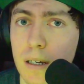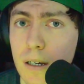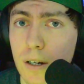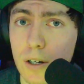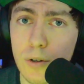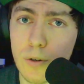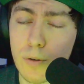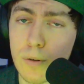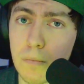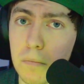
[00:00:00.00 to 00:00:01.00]
Do you
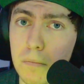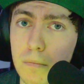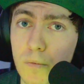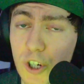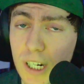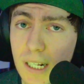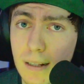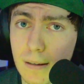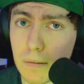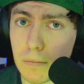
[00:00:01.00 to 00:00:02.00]
shield
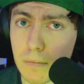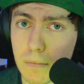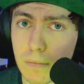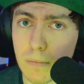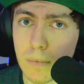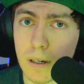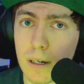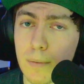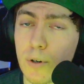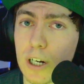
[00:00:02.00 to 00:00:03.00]
a
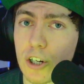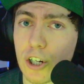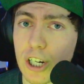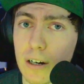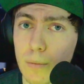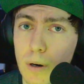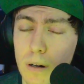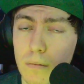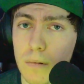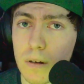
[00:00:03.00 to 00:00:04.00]
potential Shadow Ball?
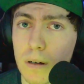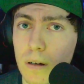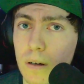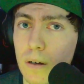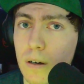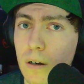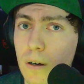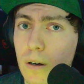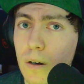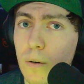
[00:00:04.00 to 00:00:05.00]

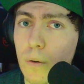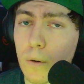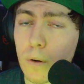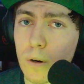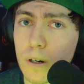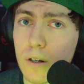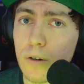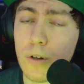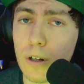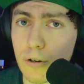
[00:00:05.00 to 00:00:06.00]
Or do you
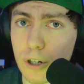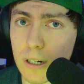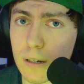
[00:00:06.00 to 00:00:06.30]
no shield?